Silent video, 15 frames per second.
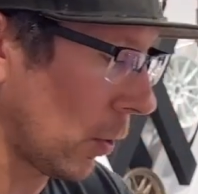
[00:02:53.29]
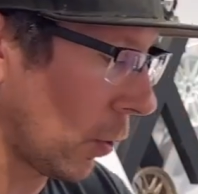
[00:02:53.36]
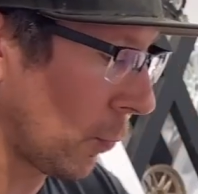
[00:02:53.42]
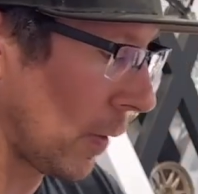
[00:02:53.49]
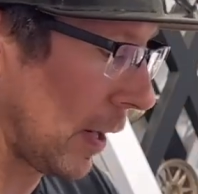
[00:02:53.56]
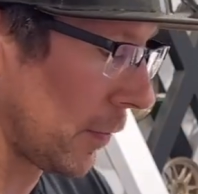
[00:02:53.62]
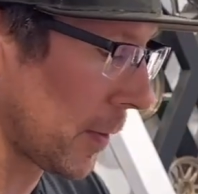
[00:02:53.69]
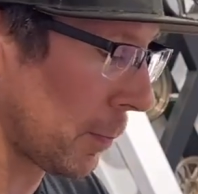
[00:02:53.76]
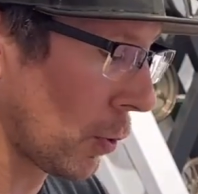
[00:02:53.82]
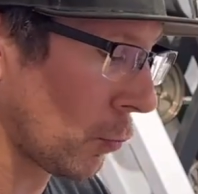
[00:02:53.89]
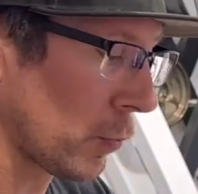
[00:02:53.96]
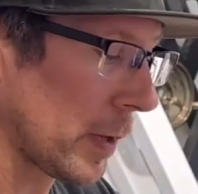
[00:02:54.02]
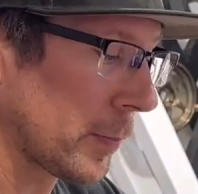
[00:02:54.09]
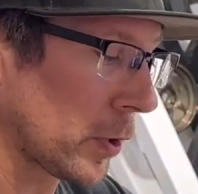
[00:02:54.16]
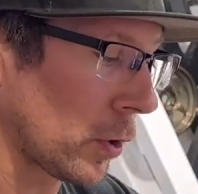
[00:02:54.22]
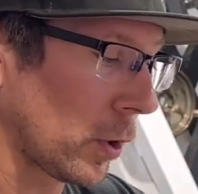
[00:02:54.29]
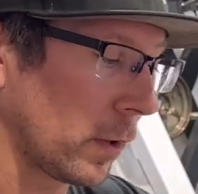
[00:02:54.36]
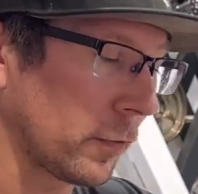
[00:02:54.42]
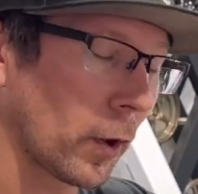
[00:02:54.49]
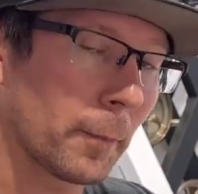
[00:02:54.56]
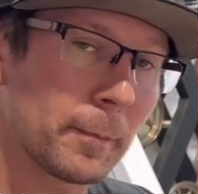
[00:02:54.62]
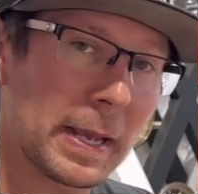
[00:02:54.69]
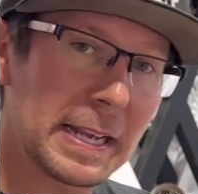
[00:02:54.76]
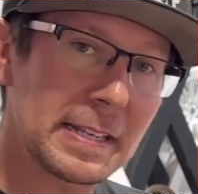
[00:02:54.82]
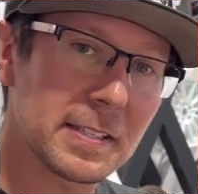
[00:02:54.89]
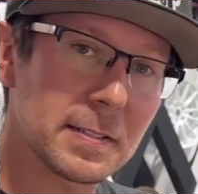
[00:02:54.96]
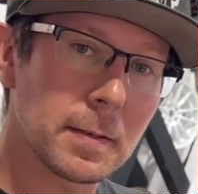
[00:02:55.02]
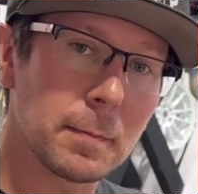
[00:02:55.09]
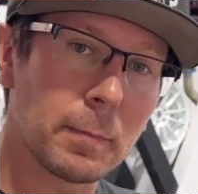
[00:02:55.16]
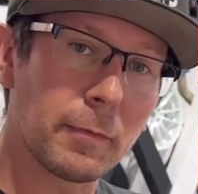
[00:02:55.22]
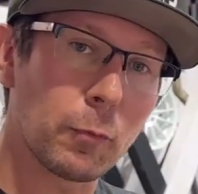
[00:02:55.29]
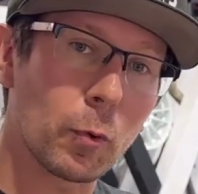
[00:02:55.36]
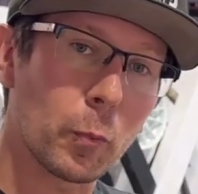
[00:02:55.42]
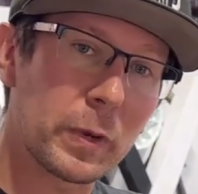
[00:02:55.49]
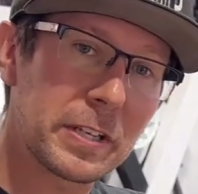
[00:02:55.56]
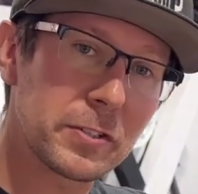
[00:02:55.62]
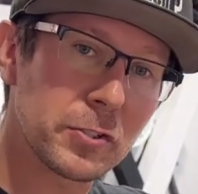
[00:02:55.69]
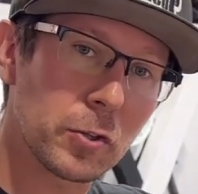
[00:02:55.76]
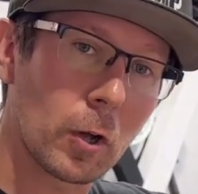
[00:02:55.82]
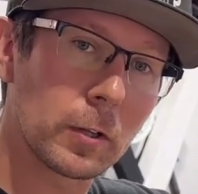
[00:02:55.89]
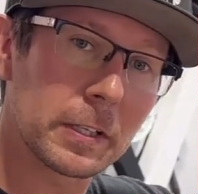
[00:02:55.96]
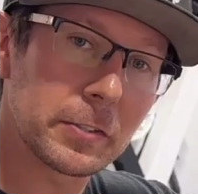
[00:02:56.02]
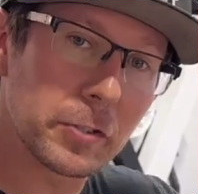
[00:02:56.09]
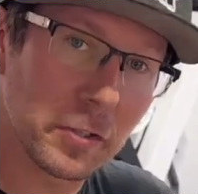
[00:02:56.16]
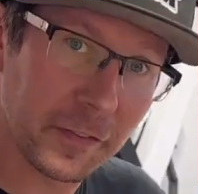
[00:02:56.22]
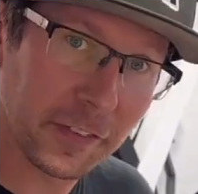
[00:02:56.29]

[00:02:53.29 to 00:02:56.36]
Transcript: around the perimeter of our base before we install it to the